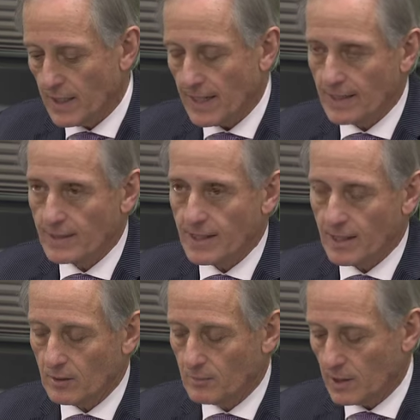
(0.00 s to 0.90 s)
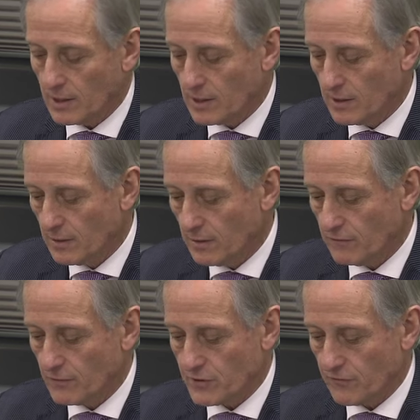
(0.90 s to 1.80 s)
and accountability
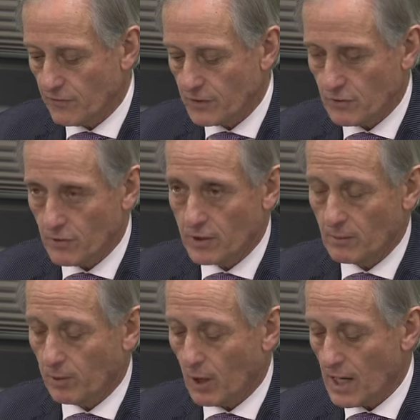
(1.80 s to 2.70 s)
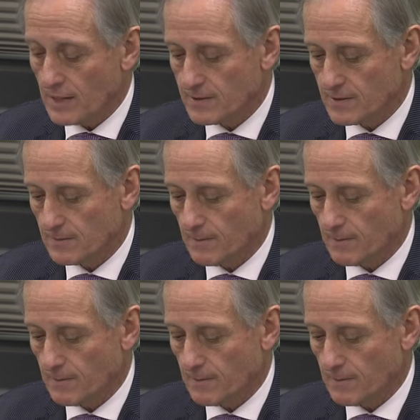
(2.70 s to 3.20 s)
for fishery compliance.